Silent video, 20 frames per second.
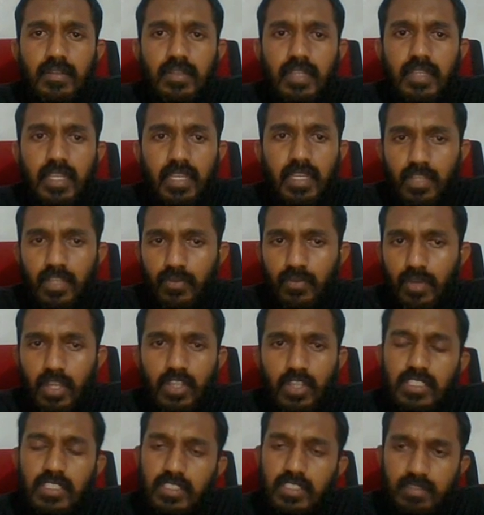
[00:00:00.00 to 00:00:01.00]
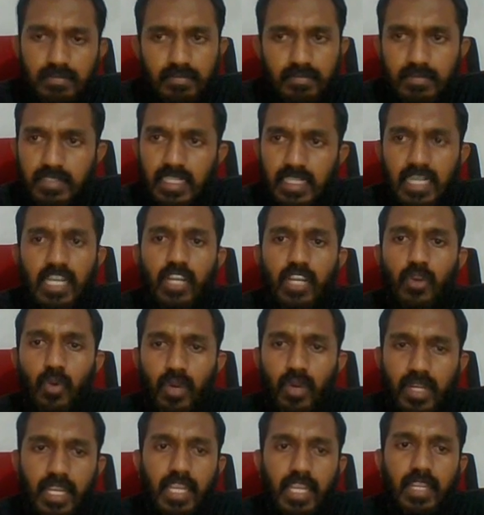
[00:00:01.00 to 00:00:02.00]
King E5 is generally
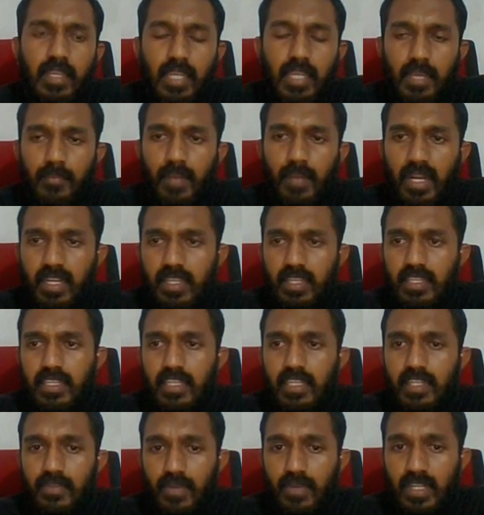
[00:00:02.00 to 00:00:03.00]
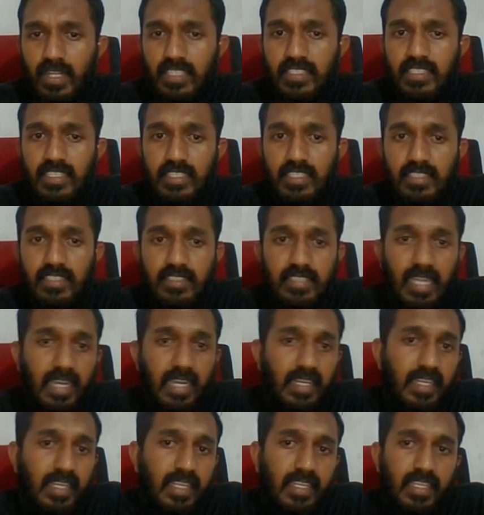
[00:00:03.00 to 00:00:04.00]
okay, but here, what is the
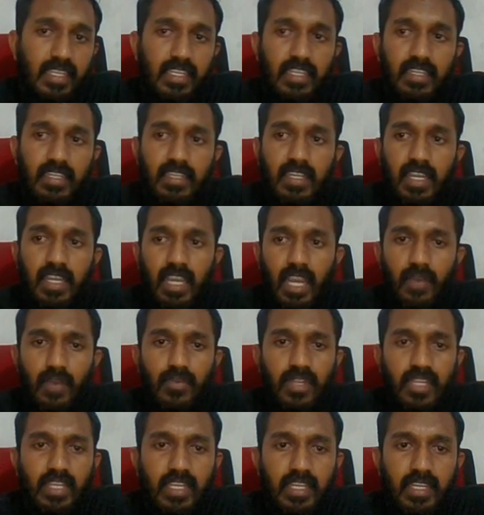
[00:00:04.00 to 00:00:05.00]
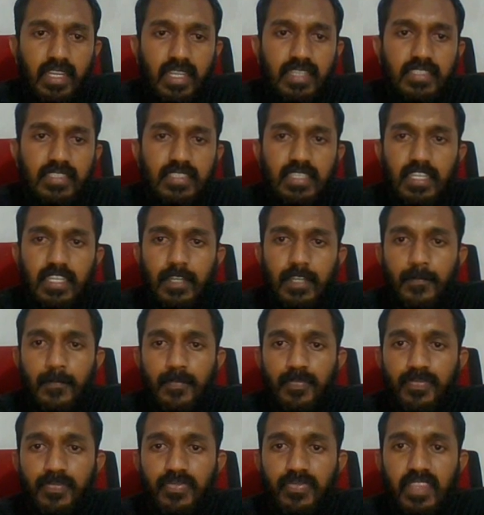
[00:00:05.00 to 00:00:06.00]
tactic here? After King
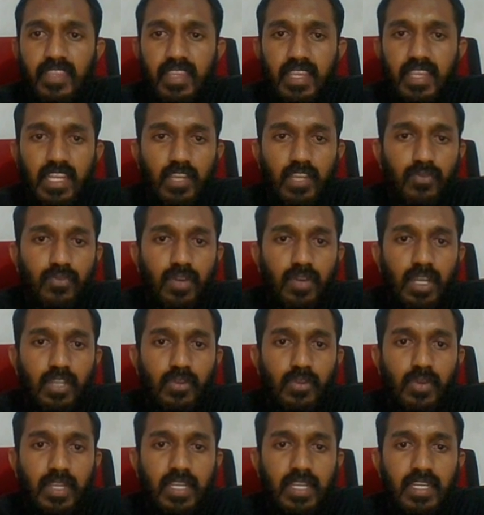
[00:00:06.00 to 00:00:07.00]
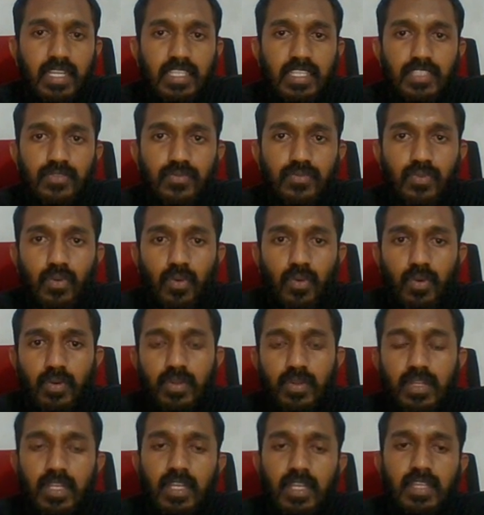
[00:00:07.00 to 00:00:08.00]
H3, King F5, King
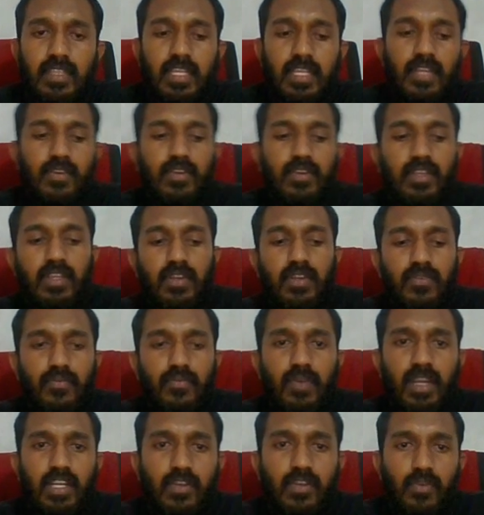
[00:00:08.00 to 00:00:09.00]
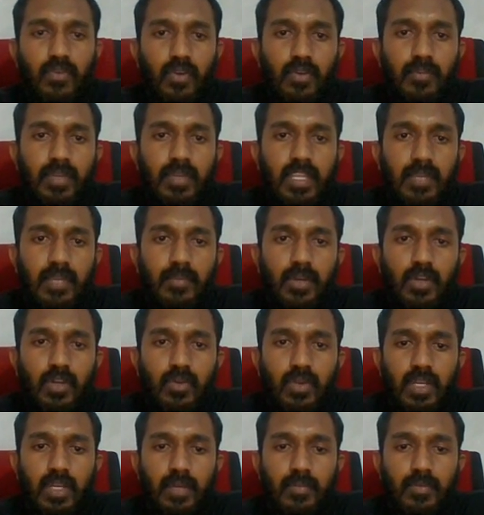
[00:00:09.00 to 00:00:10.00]
H4, then White won't be able to
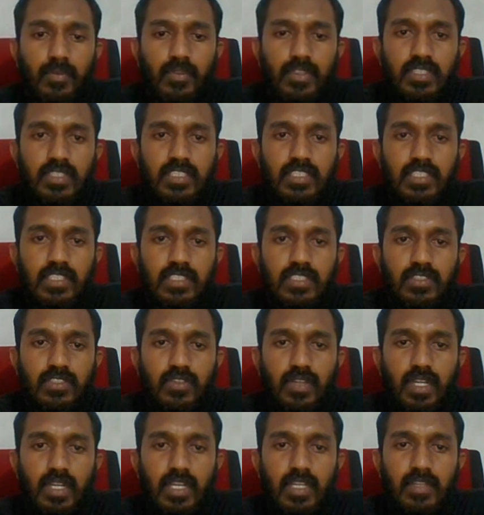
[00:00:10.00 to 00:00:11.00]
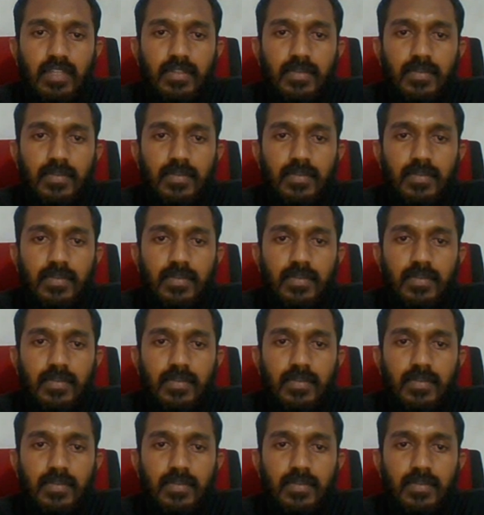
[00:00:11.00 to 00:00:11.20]
come to this square.